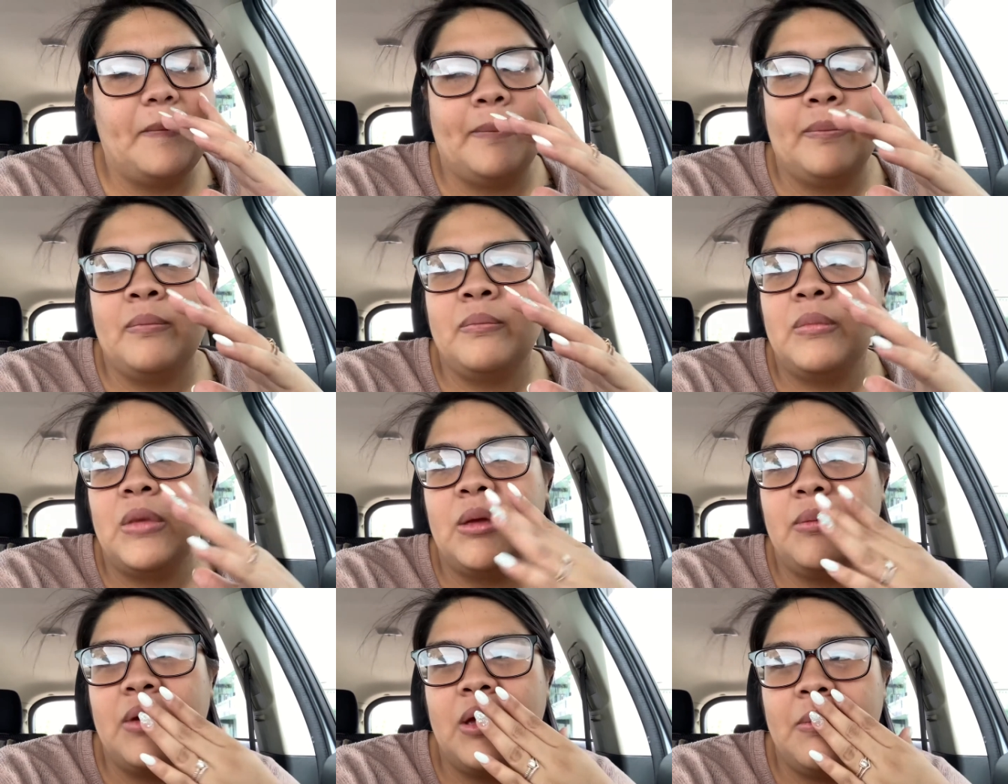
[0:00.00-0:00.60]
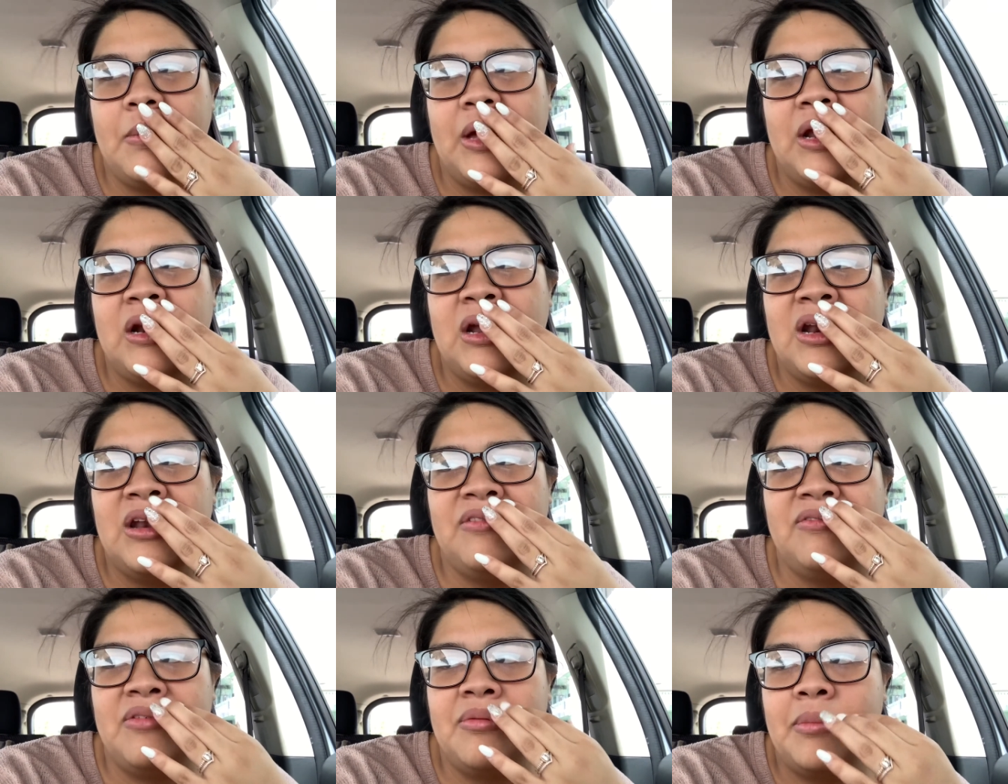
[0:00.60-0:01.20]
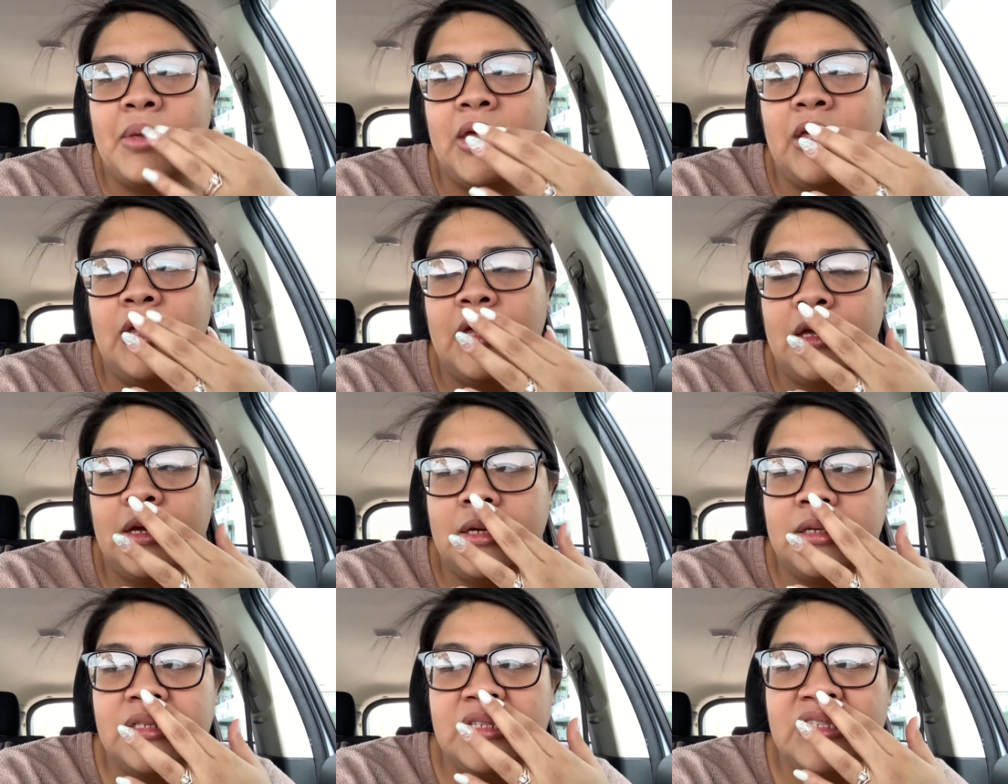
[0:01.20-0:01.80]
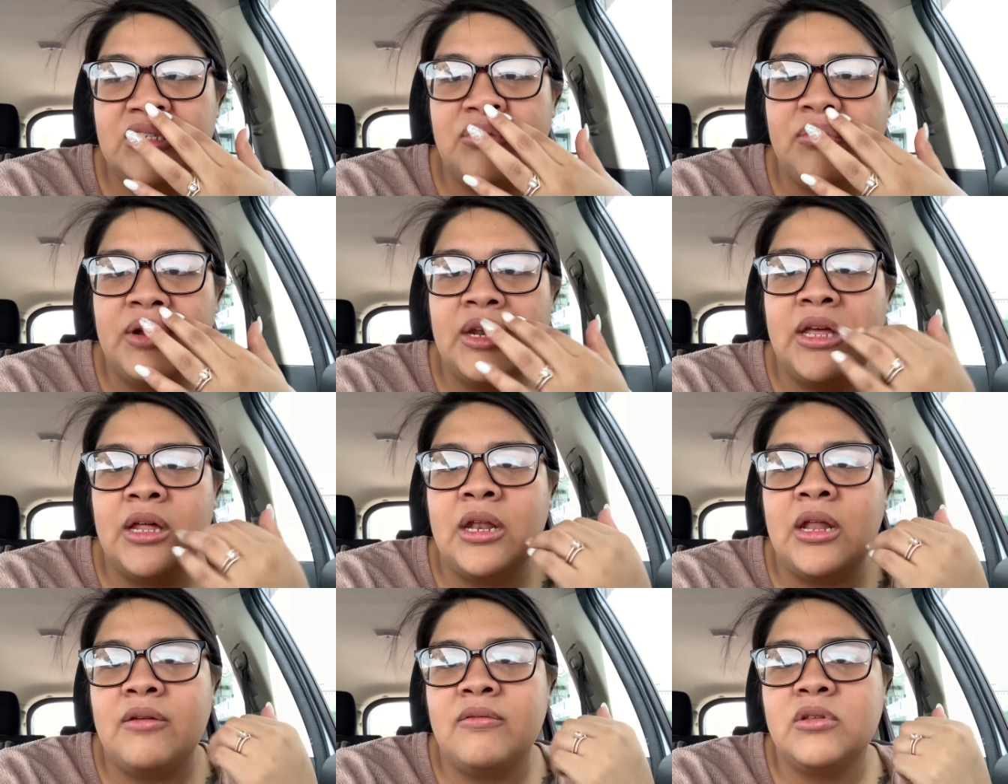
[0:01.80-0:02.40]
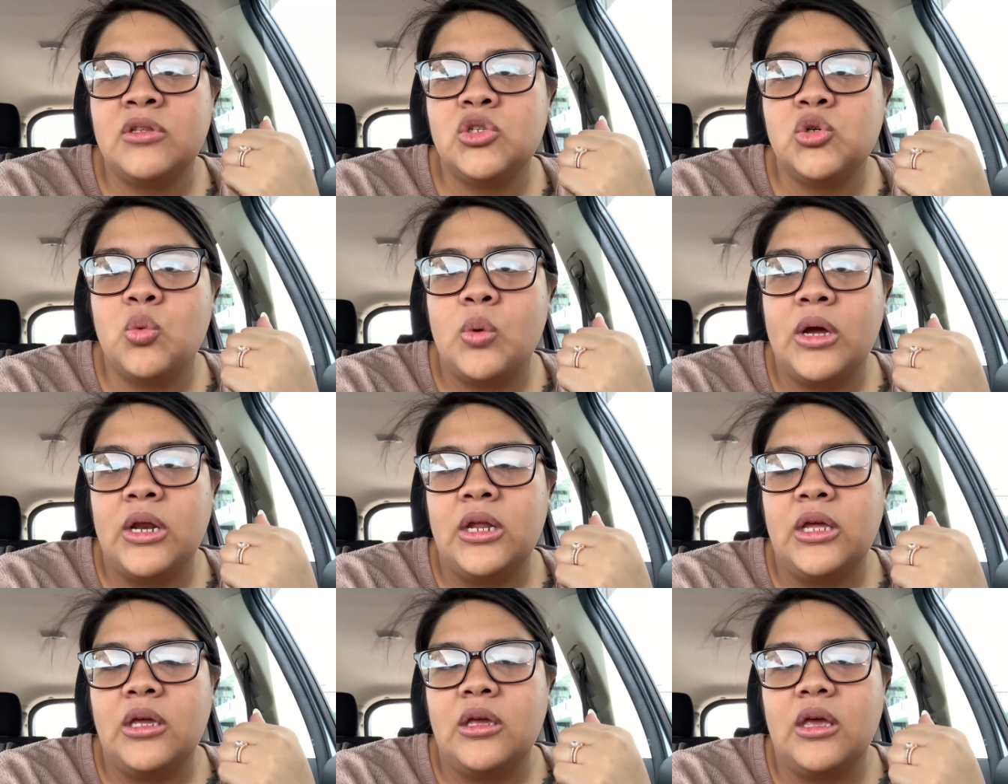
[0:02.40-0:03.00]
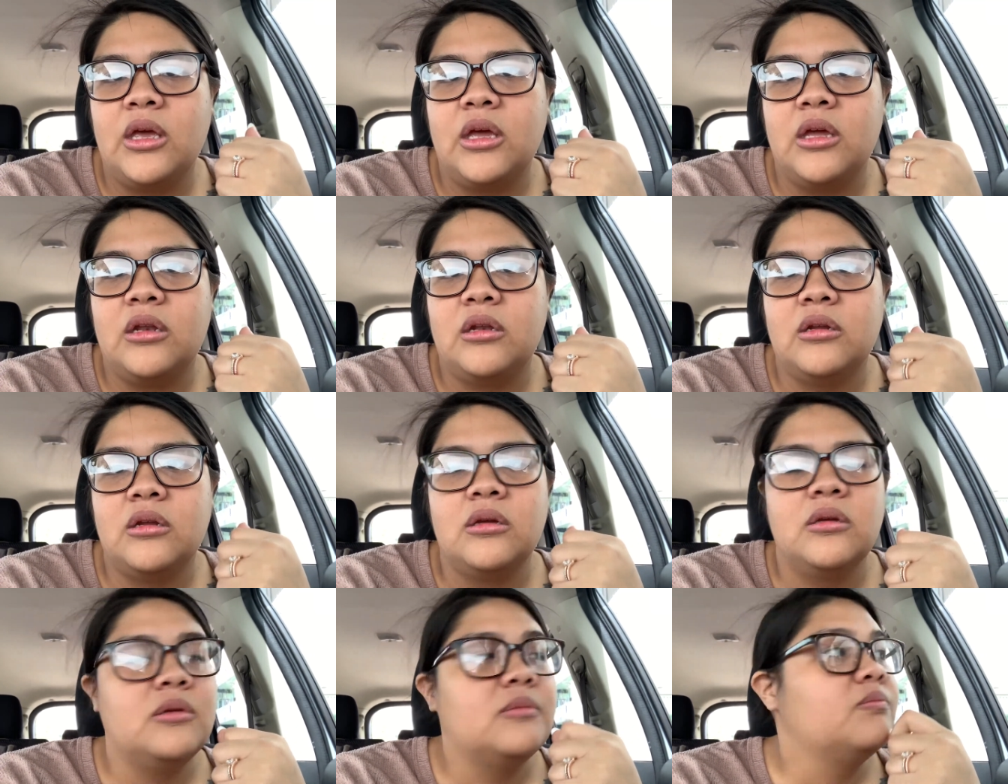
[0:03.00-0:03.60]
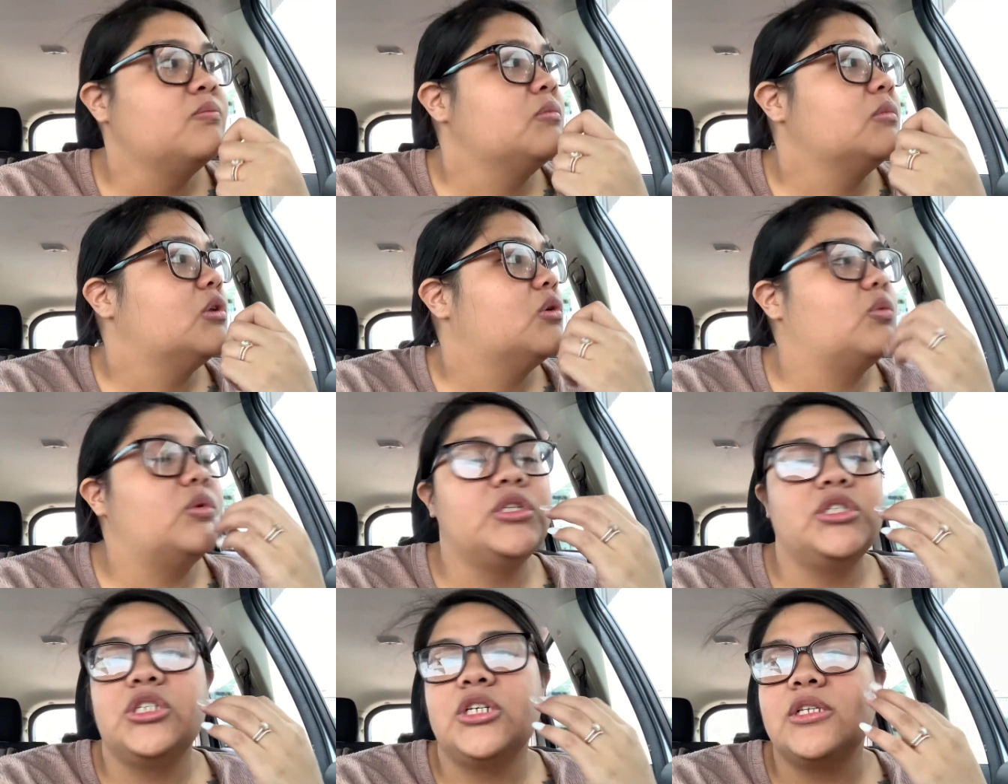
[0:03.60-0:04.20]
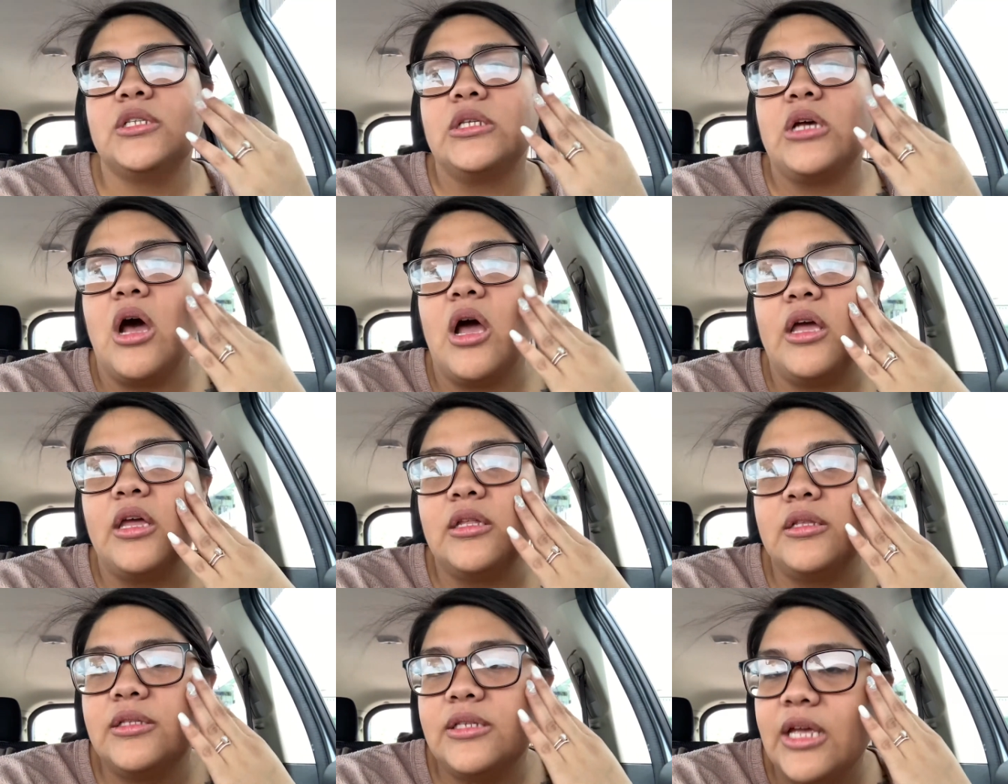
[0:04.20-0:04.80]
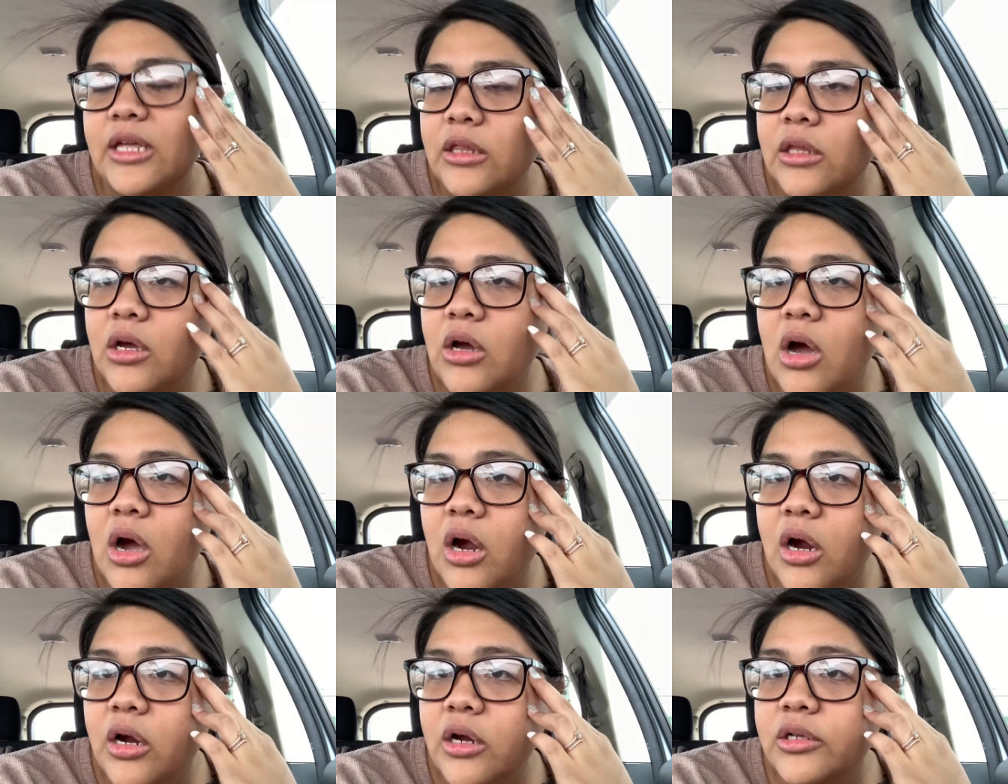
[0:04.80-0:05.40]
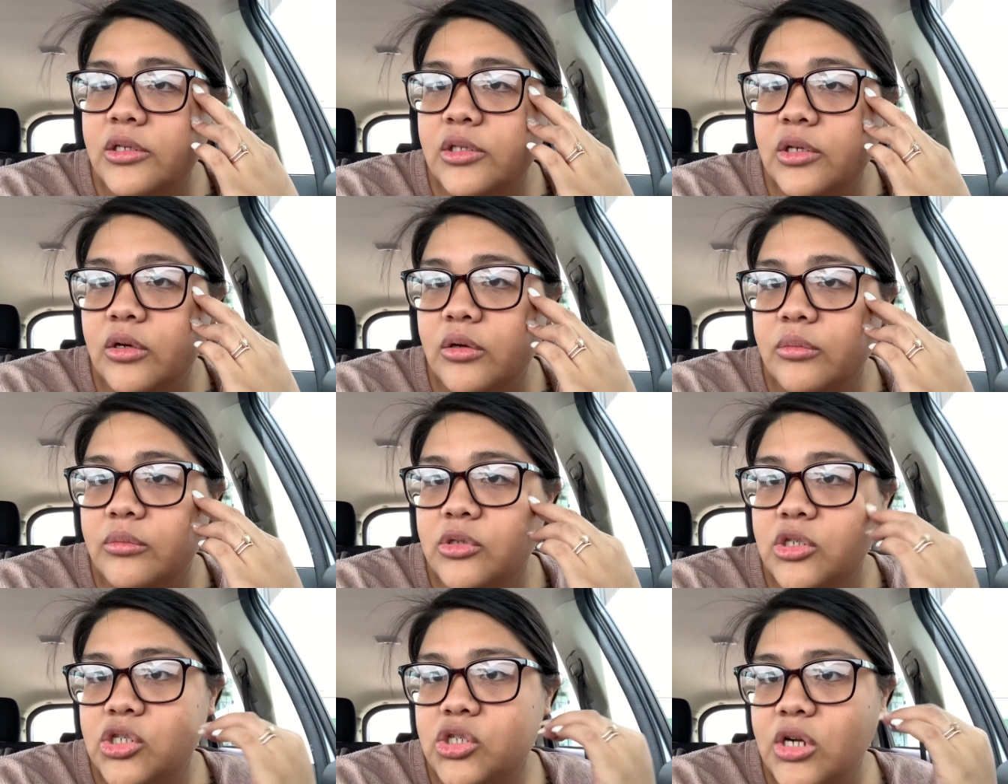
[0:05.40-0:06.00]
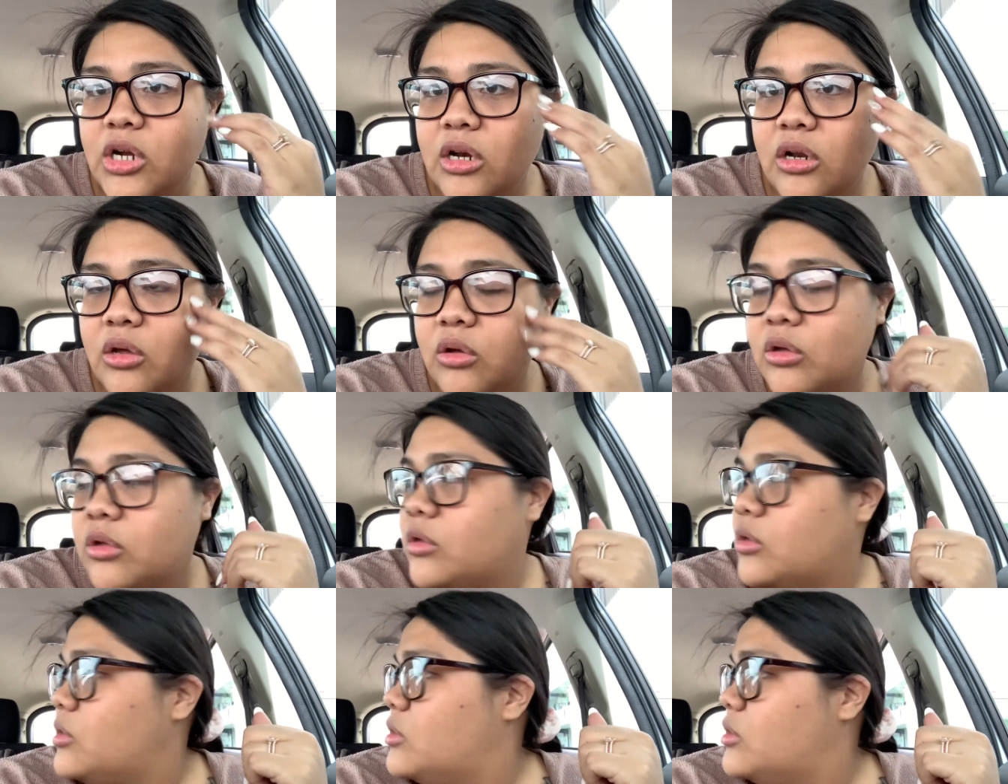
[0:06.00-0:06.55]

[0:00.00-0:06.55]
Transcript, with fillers: maybe I might not even make it because it's already eleven twenty and we just got inside the car, so I'm just trying to